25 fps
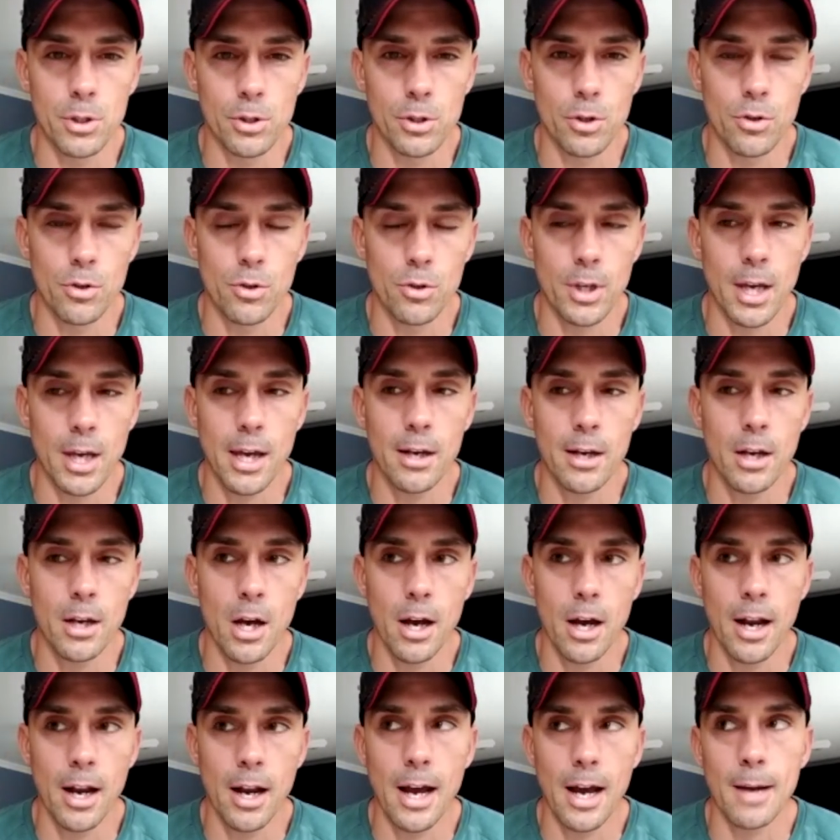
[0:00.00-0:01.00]
So you
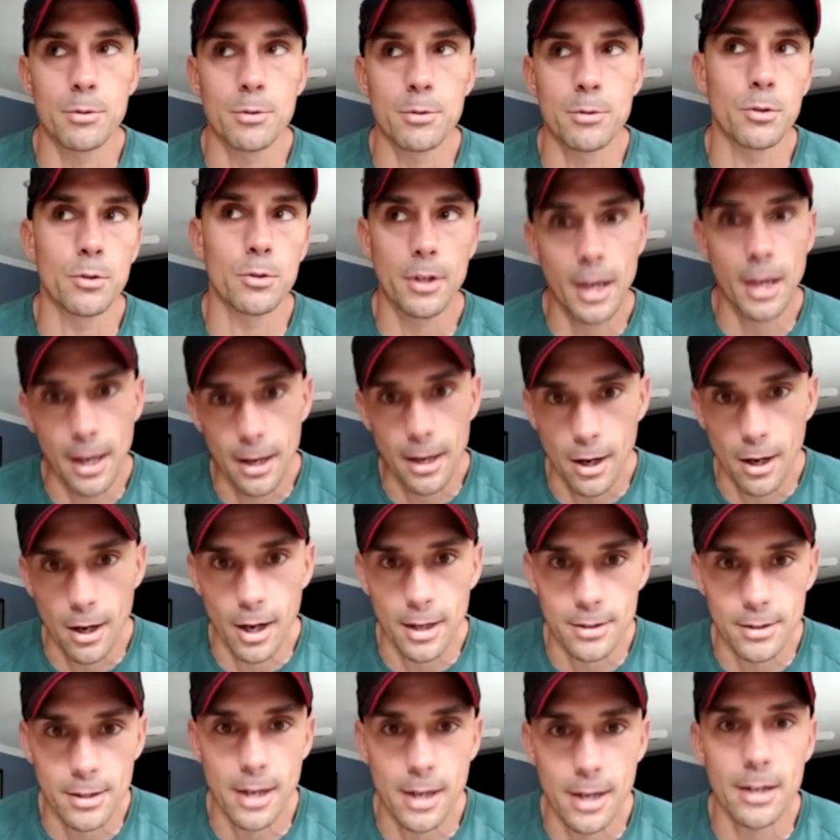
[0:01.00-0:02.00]
absolutely
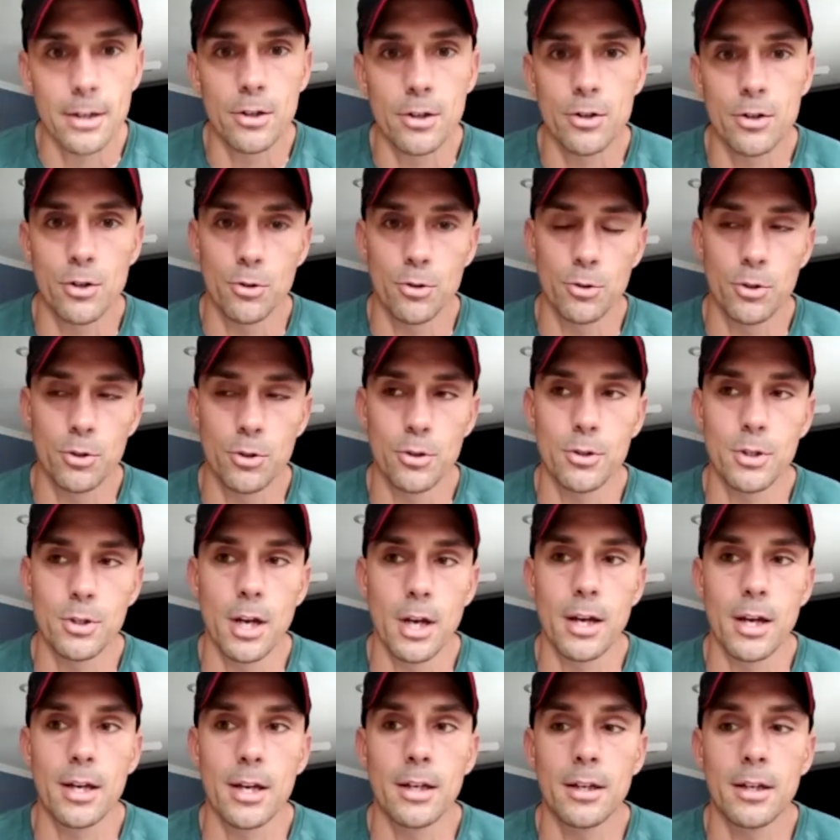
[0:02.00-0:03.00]
cannot tighten your shoes too
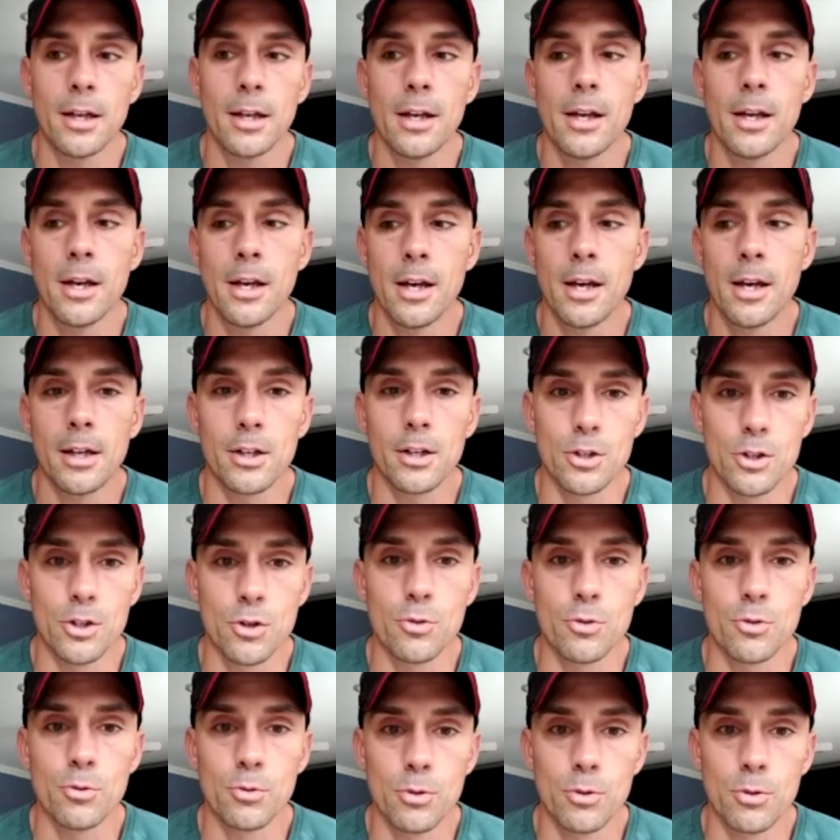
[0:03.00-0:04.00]
tight, because
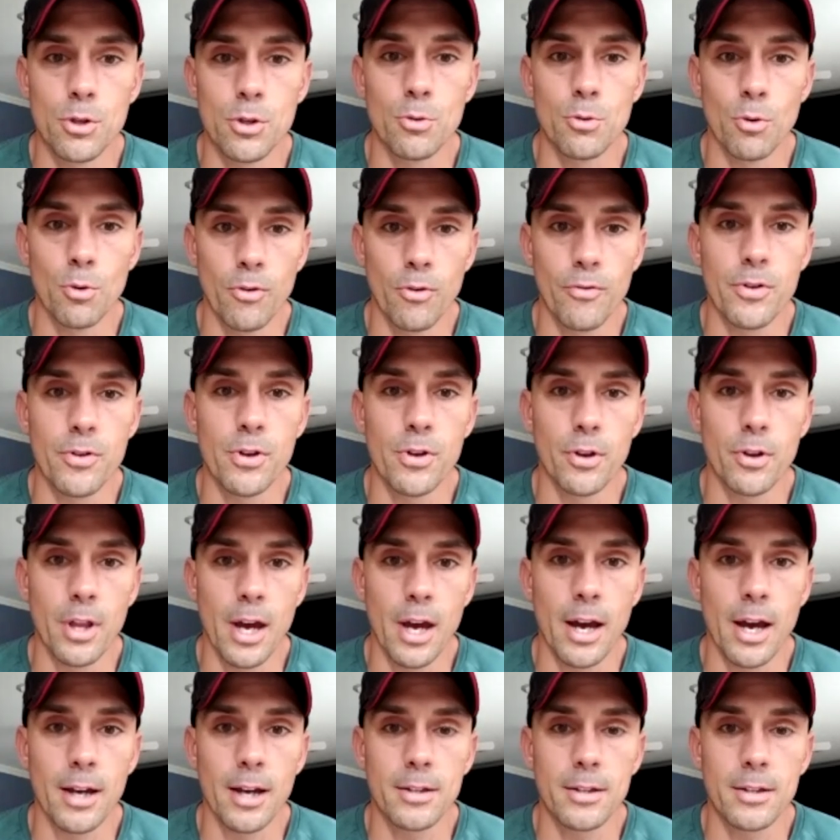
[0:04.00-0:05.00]
you will feel
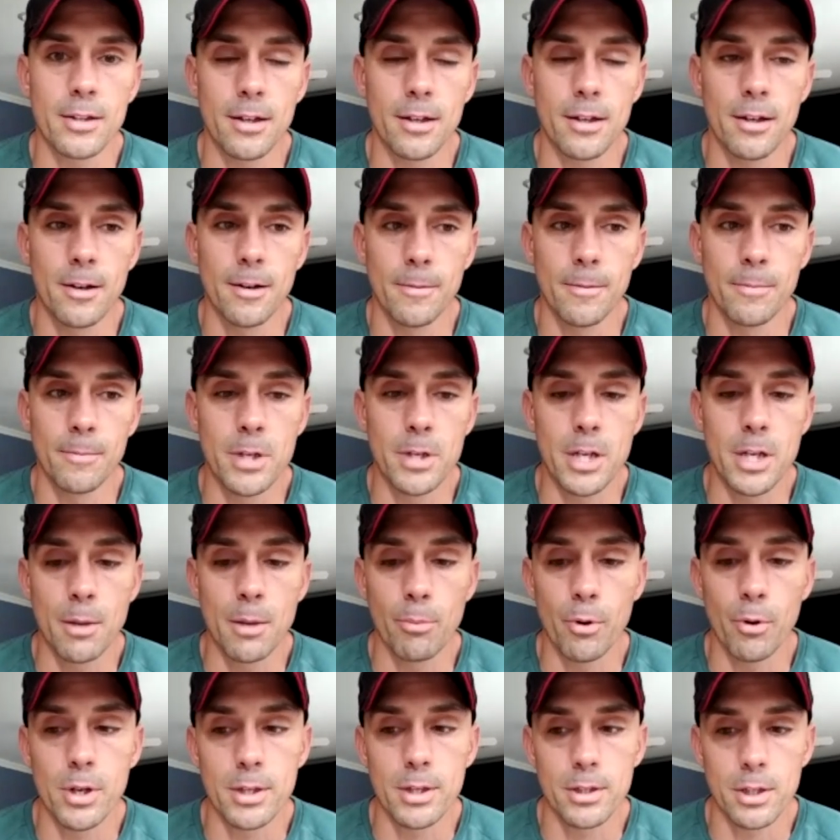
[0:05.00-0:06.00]
that
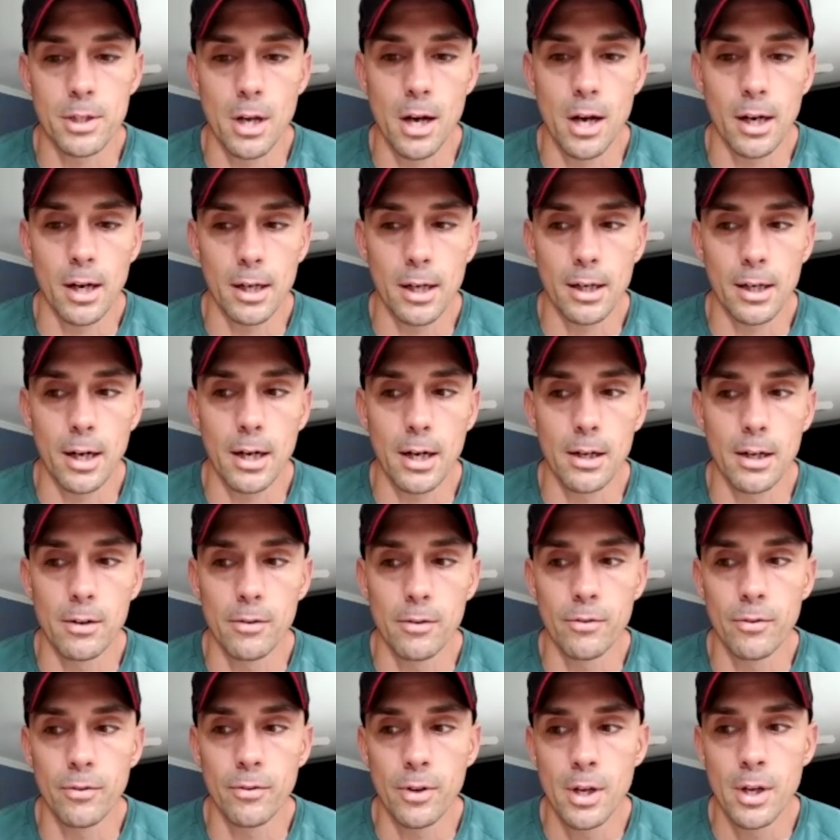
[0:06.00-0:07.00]
neoprene sock kind
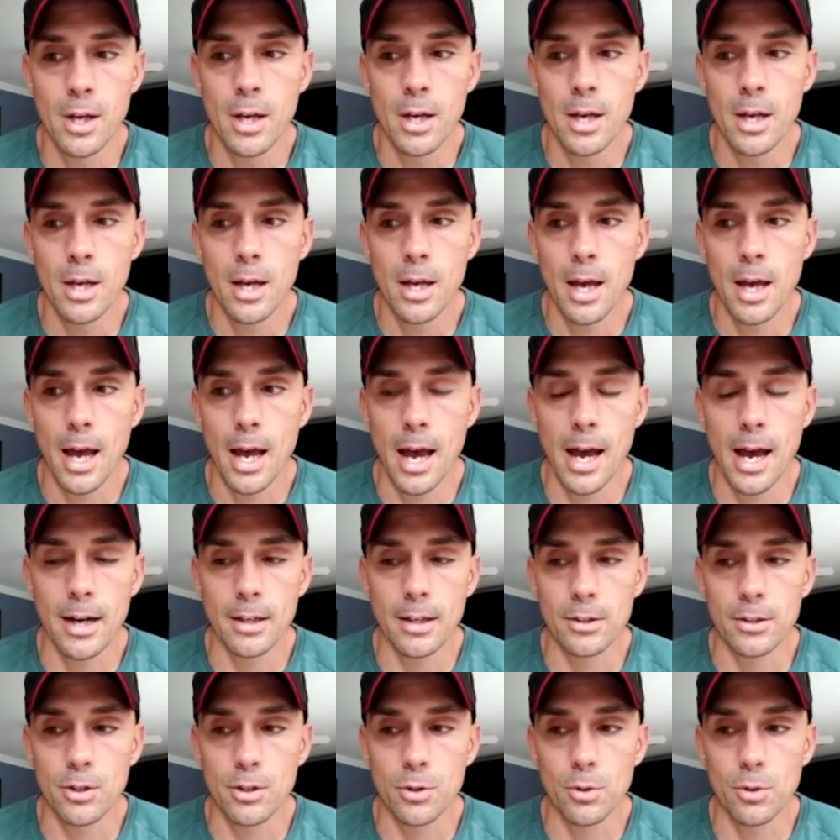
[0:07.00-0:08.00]
of
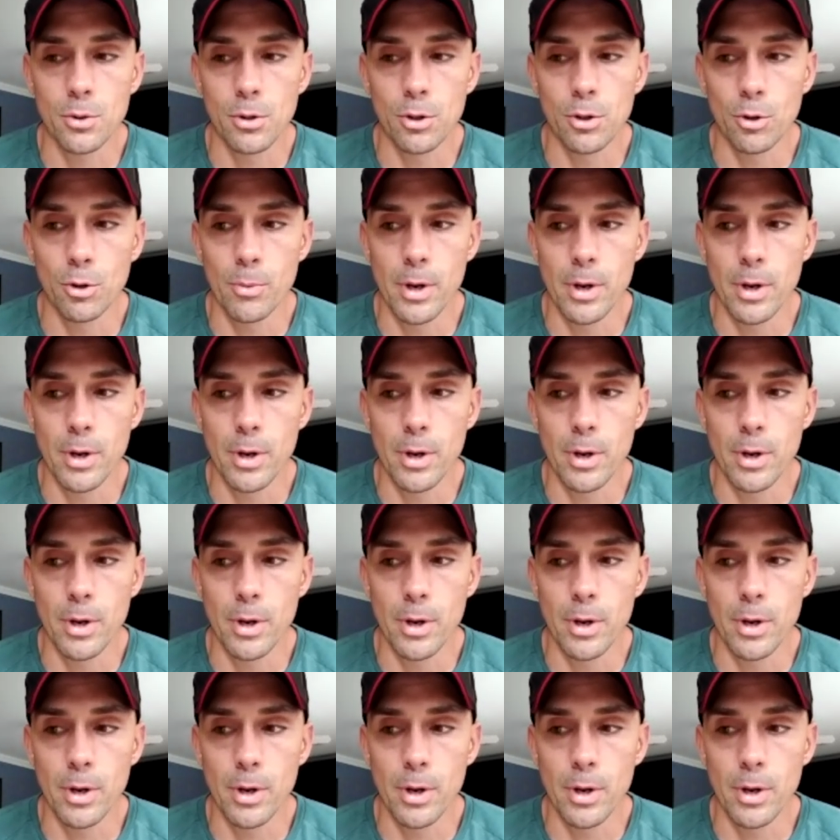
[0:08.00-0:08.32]
adding to a little bit